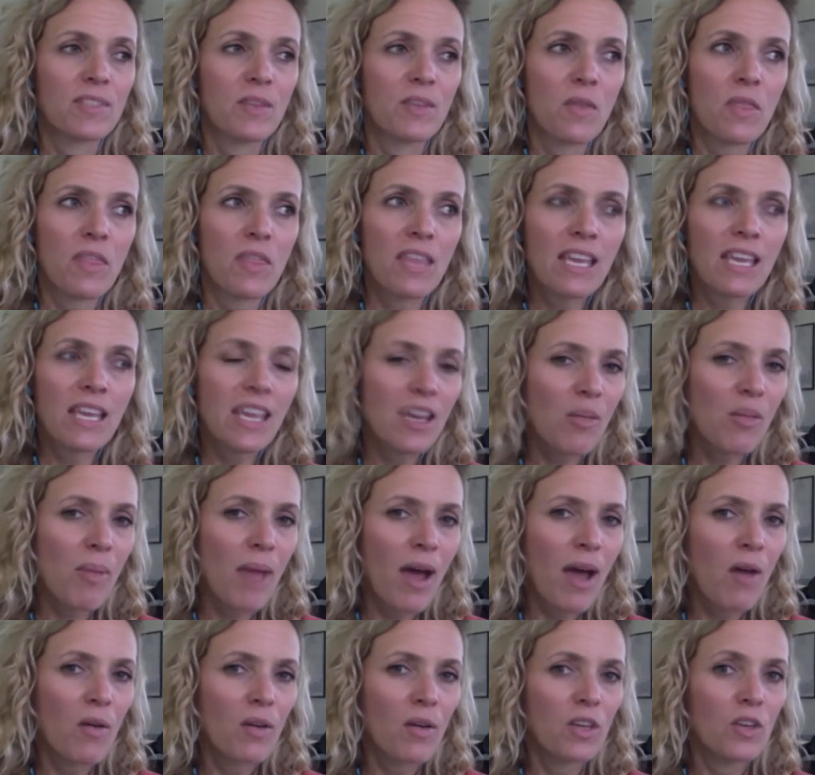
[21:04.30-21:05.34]
So thinking
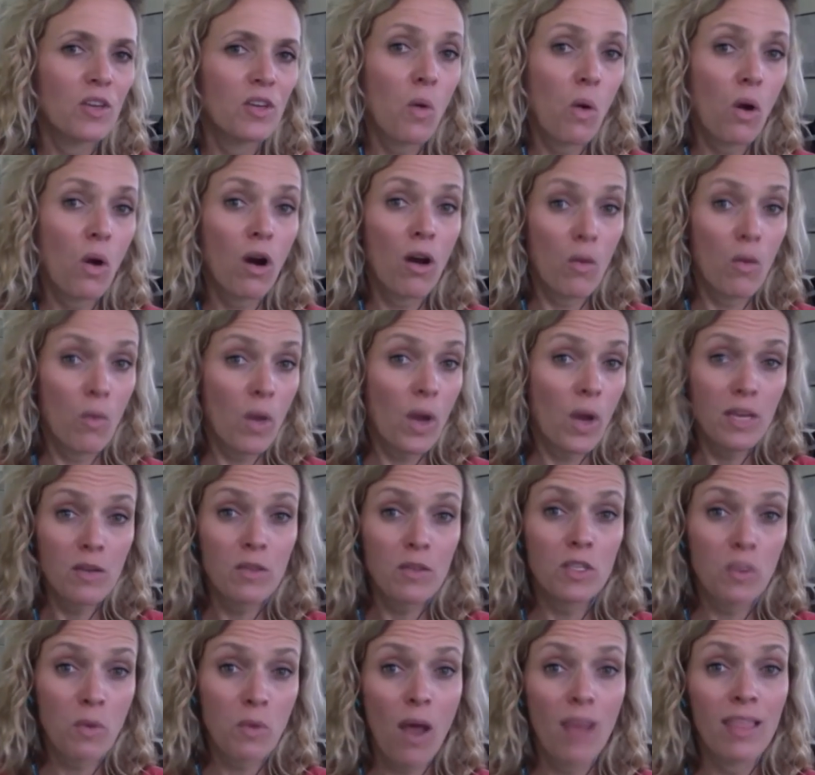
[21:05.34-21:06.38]
about what
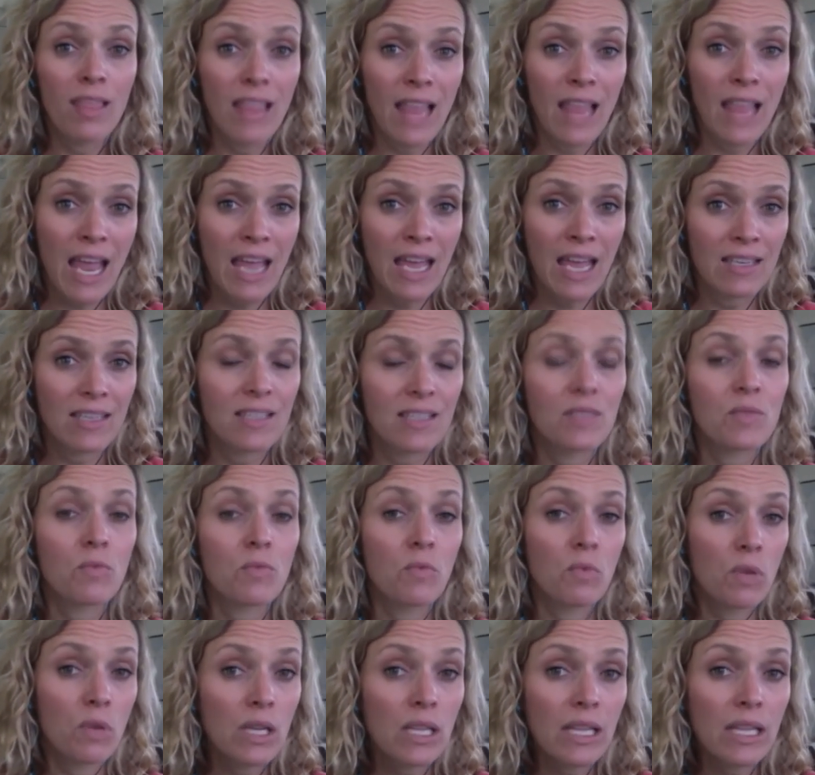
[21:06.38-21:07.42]
you do on land is
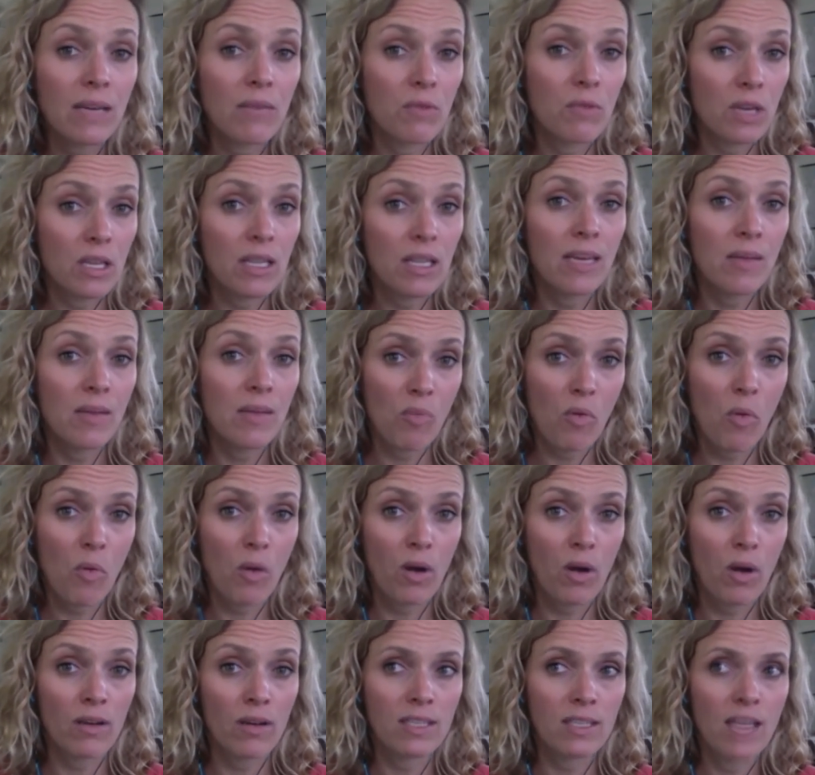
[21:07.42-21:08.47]
really, really
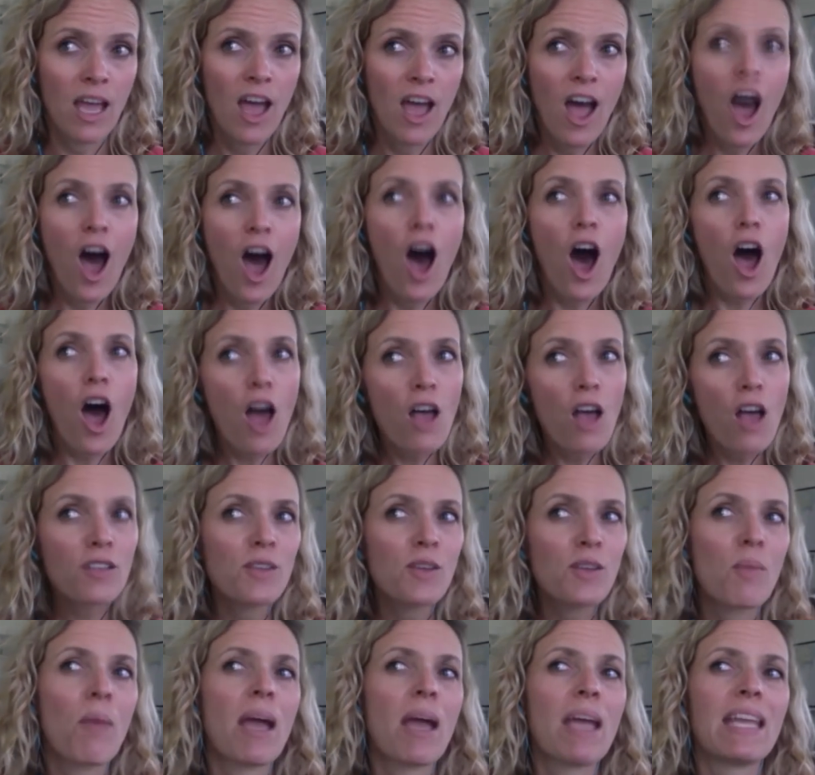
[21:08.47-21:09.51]
important.
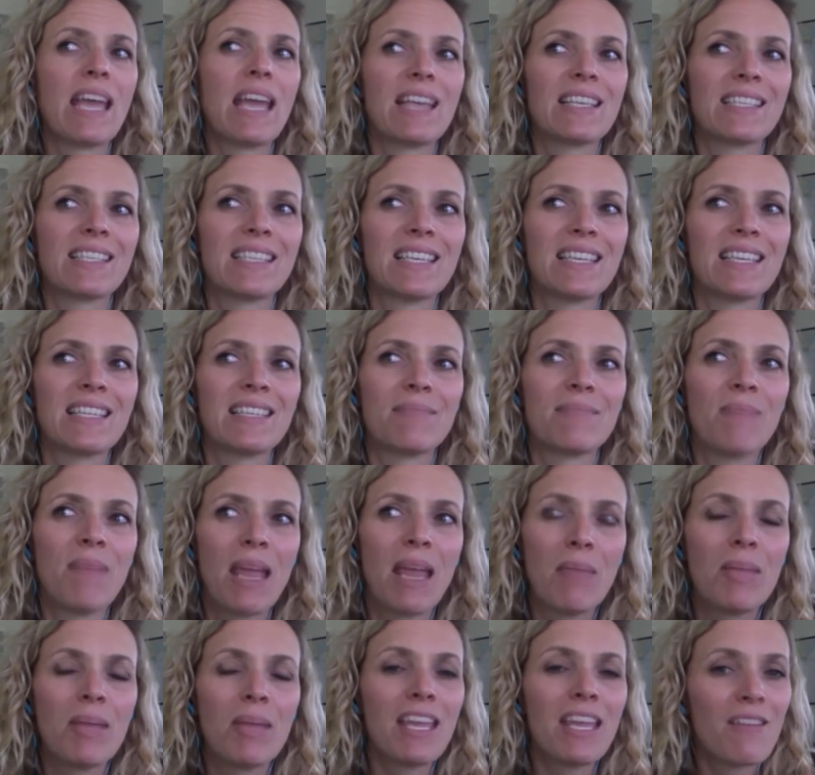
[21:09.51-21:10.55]
Also, my guess is
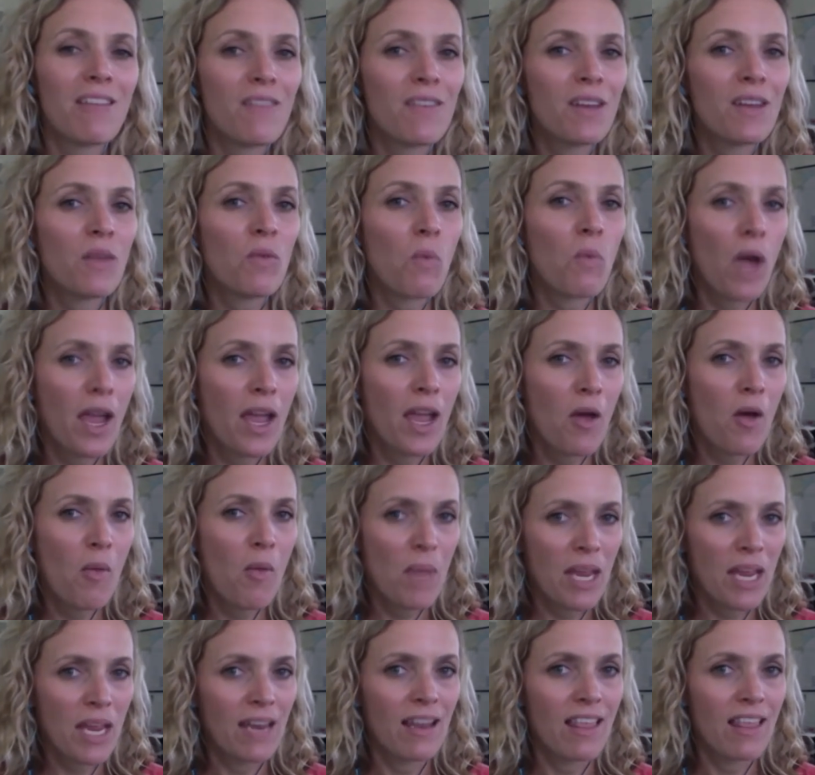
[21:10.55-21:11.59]
maybe even in
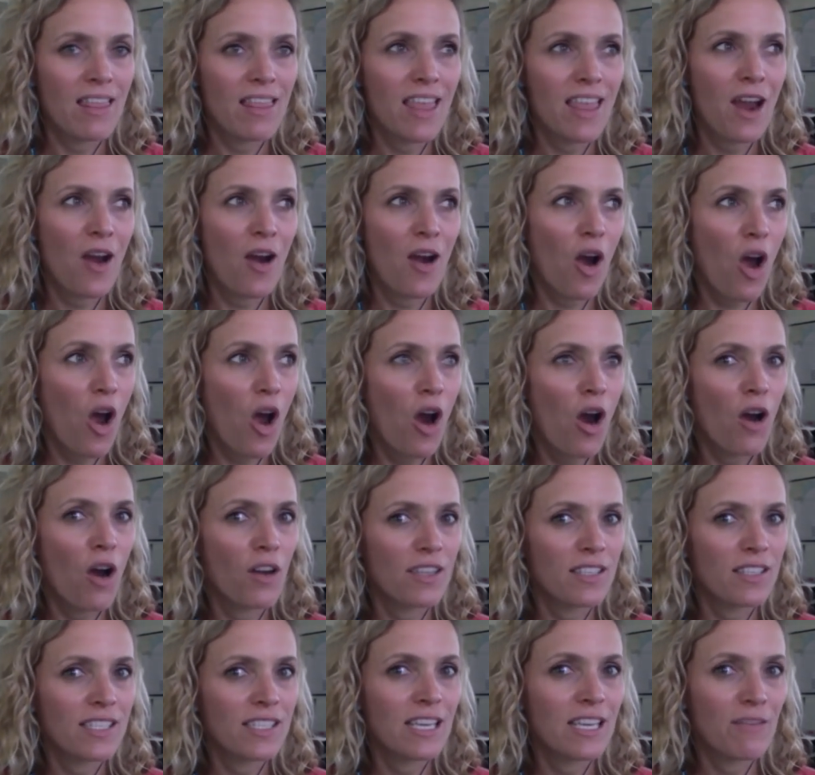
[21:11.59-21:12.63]
Wyoming, there
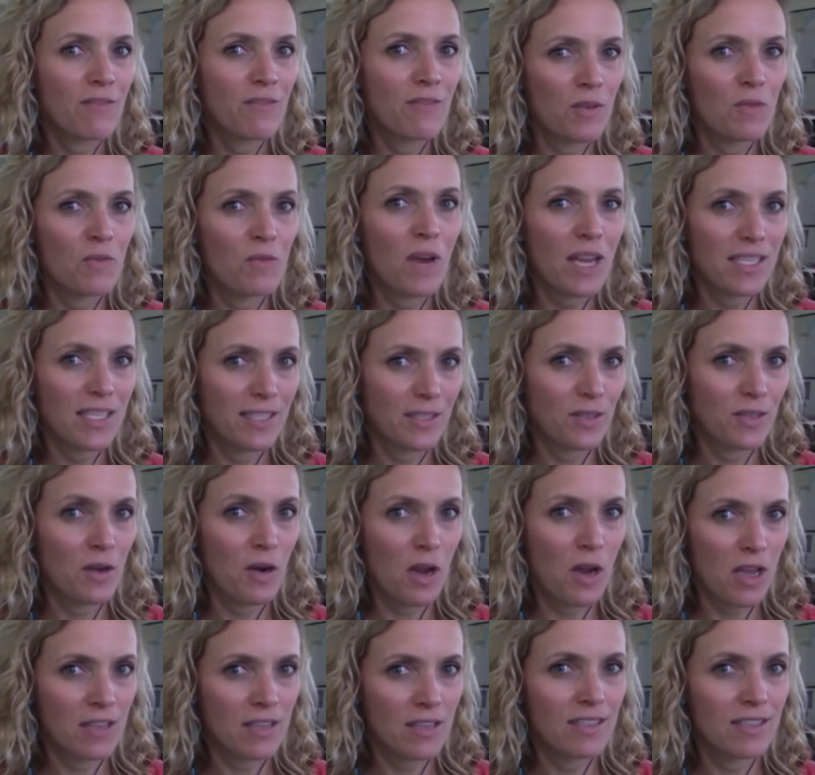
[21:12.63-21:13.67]
are seafood
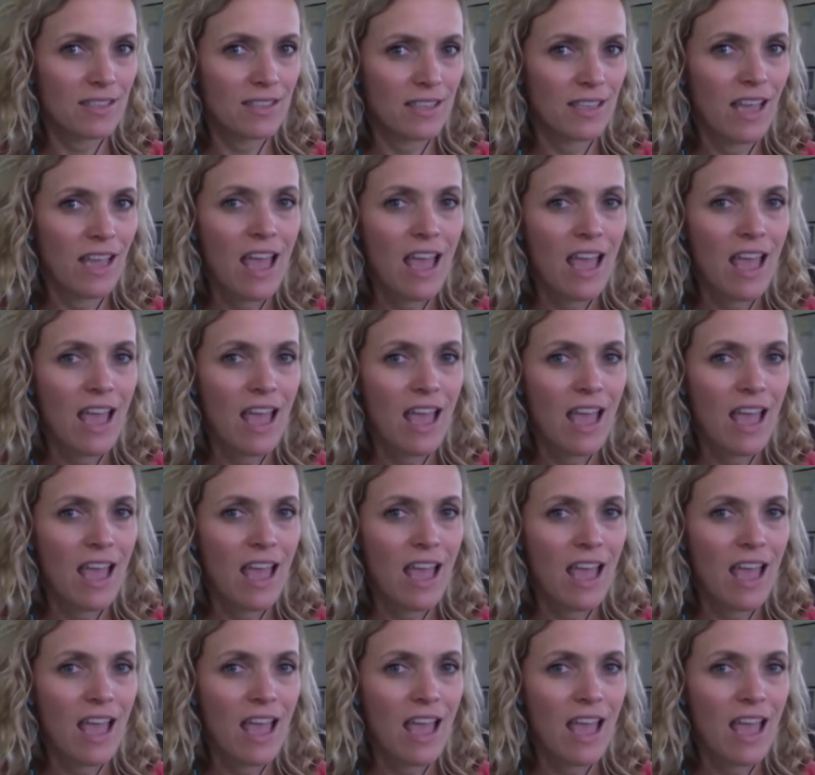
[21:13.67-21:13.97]
restaurants.